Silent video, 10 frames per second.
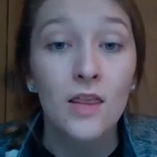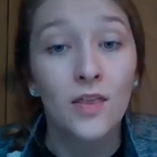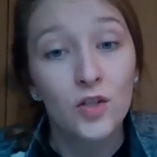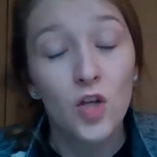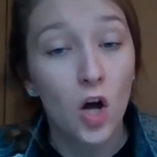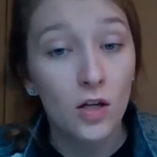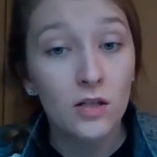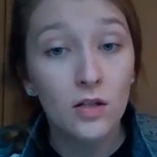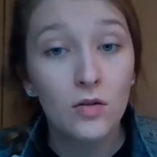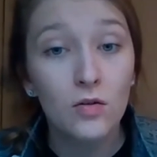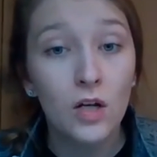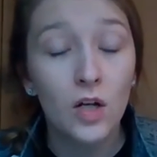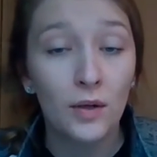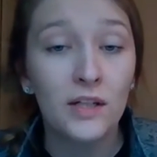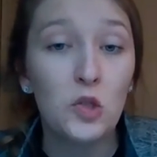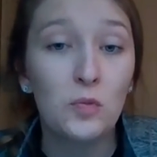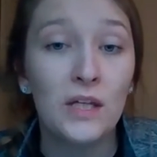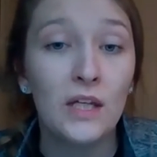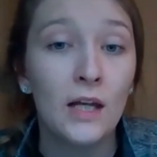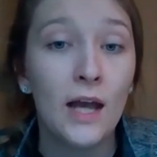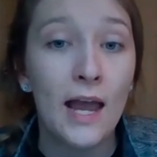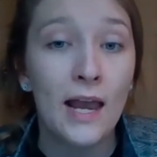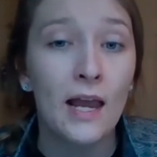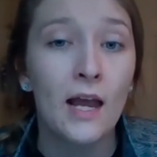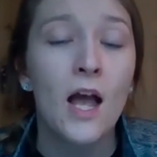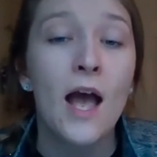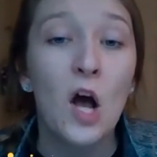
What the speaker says: There's also going to be a